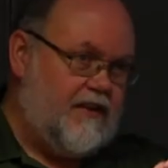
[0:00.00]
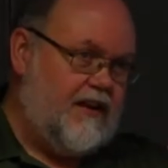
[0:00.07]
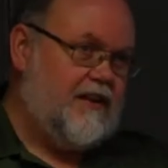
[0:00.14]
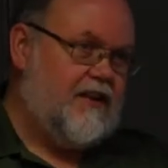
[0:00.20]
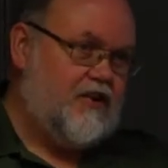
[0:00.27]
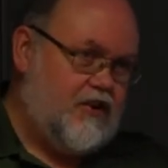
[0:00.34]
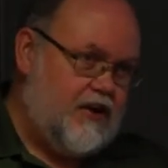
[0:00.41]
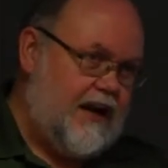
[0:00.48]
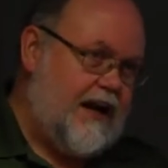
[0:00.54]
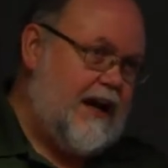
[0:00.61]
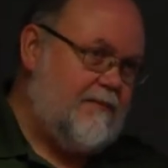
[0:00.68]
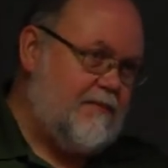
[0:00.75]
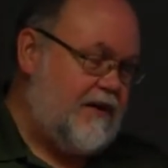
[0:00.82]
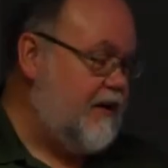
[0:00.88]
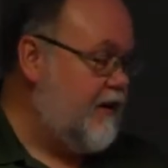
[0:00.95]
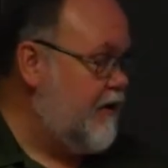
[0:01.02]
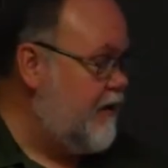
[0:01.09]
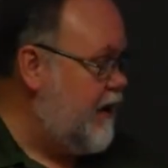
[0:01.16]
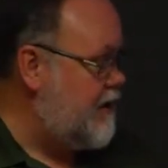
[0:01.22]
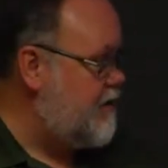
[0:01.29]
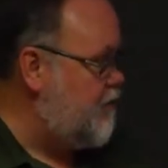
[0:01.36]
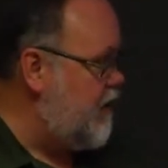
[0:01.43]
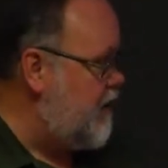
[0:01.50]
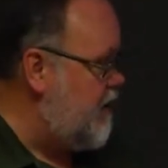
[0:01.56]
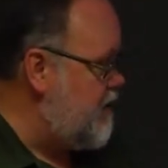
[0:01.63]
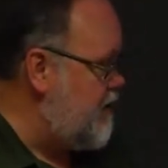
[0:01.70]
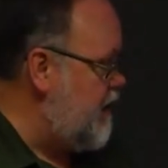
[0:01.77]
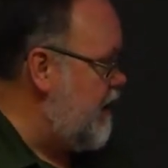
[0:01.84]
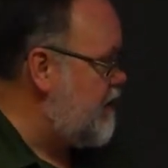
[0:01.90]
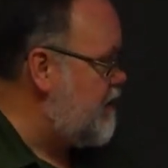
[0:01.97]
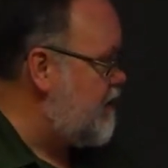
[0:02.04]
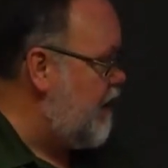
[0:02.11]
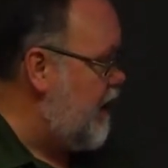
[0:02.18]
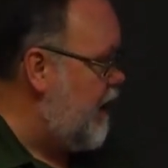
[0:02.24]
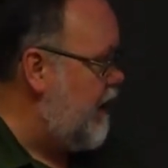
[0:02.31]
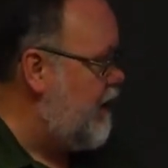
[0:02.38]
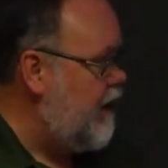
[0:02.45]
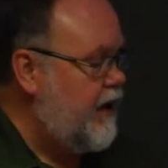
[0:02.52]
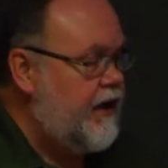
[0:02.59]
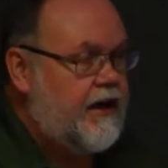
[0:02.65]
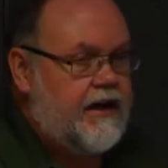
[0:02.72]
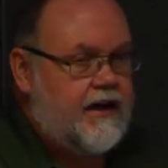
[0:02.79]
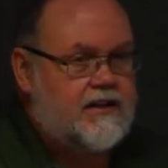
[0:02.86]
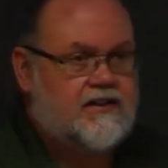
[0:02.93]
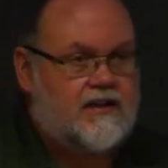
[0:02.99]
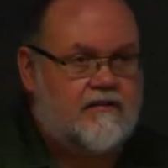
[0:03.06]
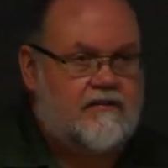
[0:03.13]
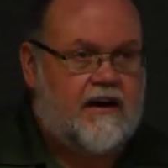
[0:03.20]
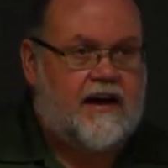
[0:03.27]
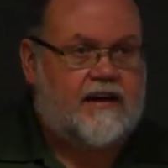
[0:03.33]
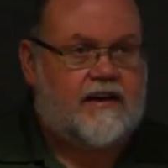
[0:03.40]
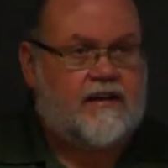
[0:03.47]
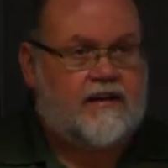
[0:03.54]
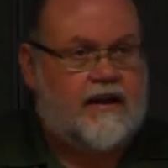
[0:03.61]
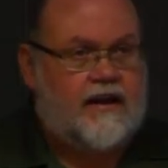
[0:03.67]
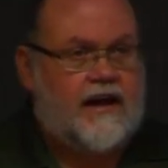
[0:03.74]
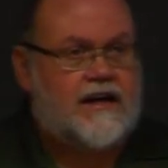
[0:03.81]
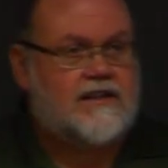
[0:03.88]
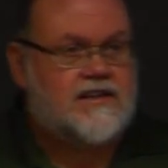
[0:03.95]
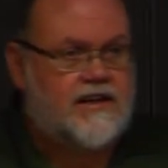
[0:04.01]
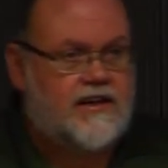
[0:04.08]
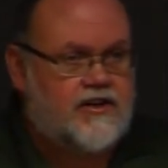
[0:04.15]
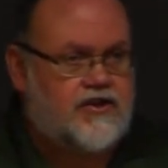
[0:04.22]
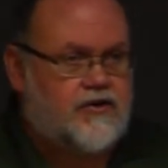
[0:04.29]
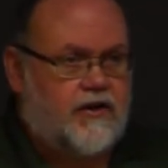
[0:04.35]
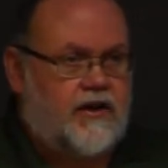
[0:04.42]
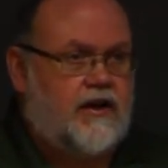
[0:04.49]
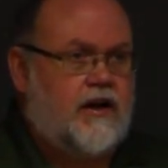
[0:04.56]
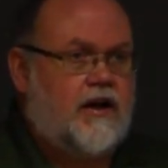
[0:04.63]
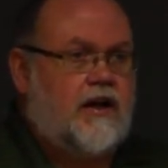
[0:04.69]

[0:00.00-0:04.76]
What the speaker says: thing that could happen here, and that's with this next slide, is the fact that now that's an injury.